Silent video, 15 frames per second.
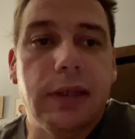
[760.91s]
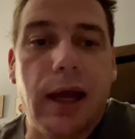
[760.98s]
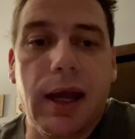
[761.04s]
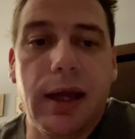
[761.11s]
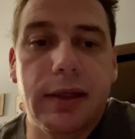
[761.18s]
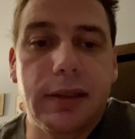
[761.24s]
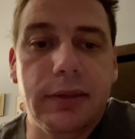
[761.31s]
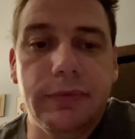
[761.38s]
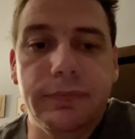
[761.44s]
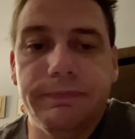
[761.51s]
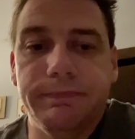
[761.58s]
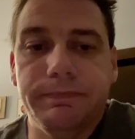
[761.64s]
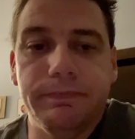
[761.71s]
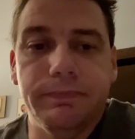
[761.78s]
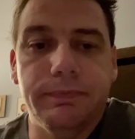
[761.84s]
I
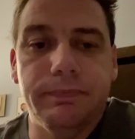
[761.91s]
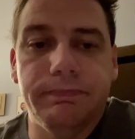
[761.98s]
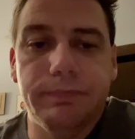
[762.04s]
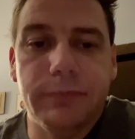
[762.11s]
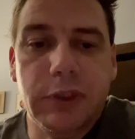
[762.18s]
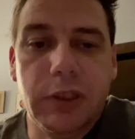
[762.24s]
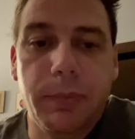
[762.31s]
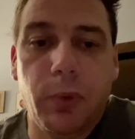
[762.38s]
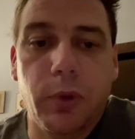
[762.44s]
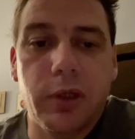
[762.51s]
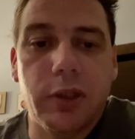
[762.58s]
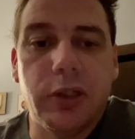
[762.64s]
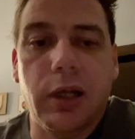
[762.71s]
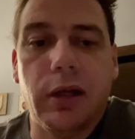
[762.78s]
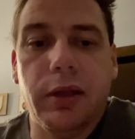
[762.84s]
can support the
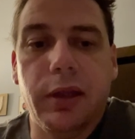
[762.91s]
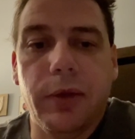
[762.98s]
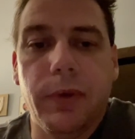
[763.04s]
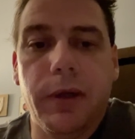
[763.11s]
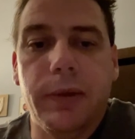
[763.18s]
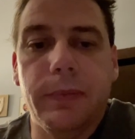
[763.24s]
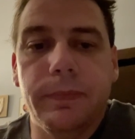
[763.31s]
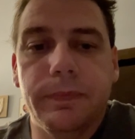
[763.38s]
channel that way.